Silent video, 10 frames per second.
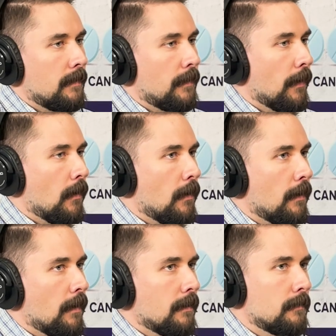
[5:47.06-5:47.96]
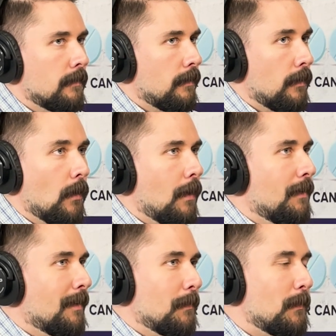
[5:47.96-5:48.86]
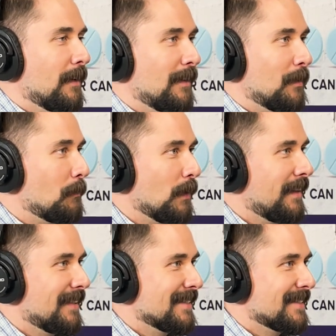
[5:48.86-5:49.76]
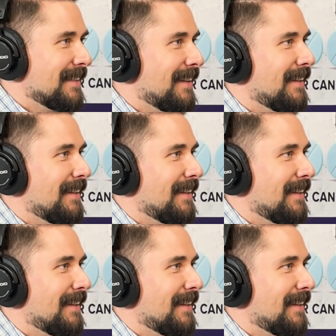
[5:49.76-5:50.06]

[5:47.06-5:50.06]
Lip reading: there are, a myriad of players